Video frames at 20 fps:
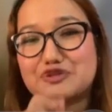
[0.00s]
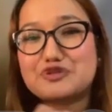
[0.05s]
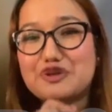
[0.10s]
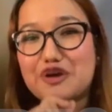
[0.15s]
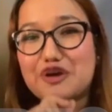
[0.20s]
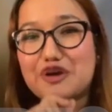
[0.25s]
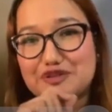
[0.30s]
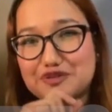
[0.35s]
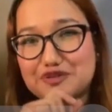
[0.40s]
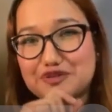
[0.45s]
should
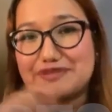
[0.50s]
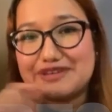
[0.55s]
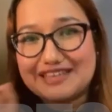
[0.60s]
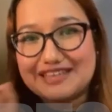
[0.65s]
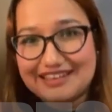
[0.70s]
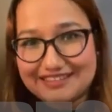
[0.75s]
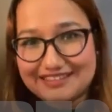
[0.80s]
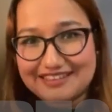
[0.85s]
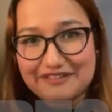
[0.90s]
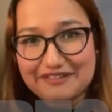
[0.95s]
also be
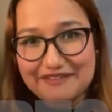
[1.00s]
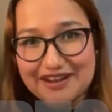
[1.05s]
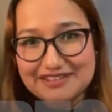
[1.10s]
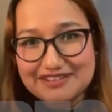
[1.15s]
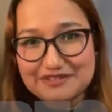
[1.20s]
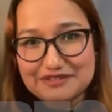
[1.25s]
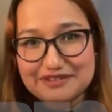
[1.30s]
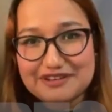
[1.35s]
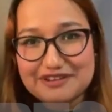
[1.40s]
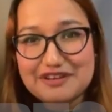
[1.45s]
in the
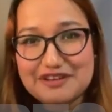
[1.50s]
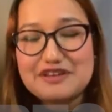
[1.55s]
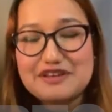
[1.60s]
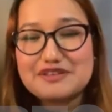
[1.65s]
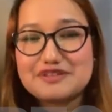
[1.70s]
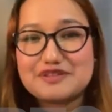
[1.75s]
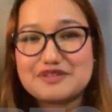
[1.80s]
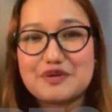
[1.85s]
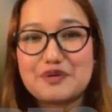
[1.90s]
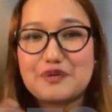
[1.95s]
grassroots.
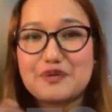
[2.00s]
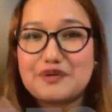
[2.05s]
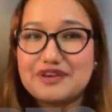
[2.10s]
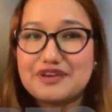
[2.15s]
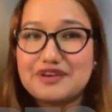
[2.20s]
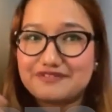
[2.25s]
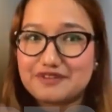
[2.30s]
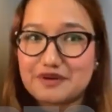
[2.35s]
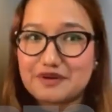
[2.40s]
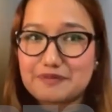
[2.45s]
So
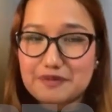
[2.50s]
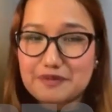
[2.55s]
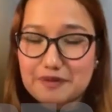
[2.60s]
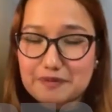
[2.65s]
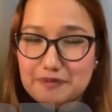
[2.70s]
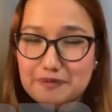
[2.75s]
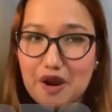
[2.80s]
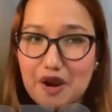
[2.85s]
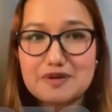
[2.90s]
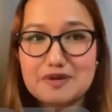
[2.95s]
if the
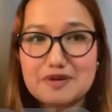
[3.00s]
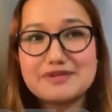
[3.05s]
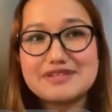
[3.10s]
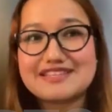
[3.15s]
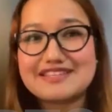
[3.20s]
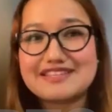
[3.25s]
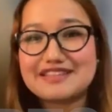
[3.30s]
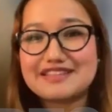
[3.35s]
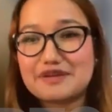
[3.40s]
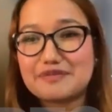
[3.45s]
problem is
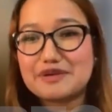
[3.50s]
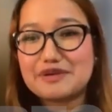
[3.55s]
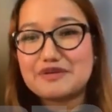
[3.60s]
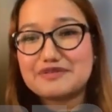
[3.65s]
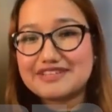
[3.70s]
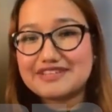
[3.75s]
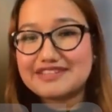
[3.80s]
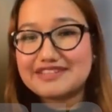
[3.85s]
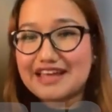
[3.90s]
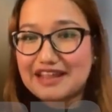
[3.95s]
in the
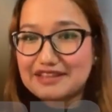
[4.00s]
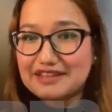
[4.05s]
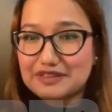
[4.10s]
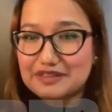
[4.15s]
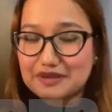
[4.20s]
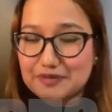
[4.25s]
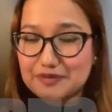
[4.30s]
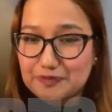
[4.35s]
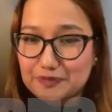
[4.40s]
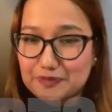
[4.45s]
community, then
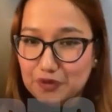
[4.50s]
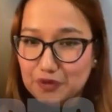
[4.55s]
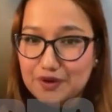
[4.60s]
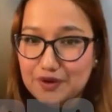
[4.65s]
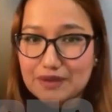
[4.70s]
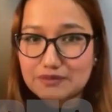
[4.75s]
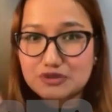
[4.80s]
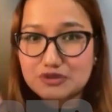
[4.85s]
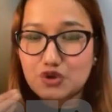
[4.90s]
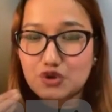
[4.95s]
the
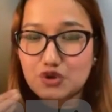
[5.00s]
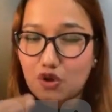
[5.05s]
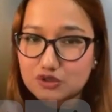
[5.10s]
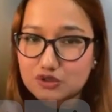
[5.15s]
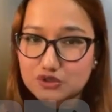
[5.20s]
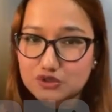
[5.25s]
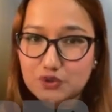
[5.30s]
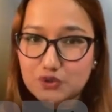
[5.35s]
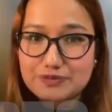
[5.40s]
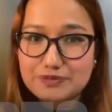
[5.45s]
programs should
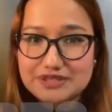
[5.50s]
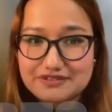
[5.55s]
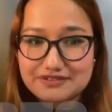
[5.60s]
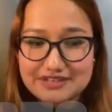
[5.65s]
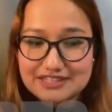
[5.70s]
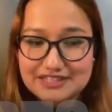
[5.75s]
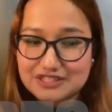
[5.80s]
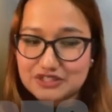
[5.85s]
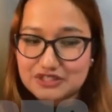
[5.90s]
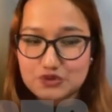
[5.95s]
also be
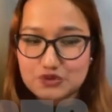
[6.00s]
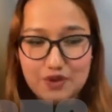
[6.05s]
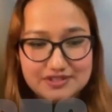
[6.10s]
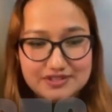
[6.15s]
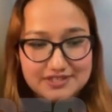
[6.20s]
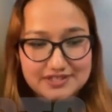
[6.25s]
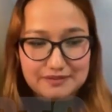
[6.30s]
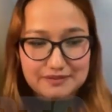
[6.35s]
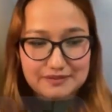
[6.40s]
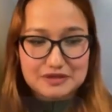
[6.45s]
directed towards
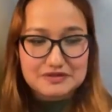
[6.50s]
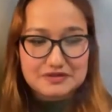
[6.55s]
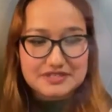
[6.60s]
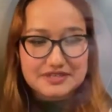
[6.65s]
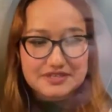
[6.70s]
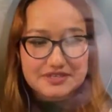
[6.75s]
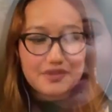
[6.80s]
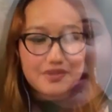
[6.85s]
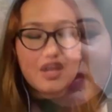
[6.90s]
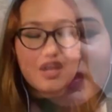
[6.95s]
the community.
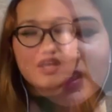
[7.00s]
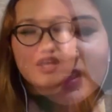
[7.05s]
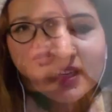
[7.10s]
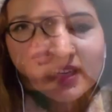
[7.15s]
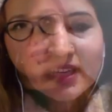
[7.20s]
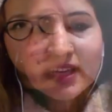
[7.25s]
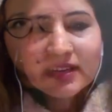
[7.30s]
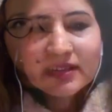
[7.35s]
Yes,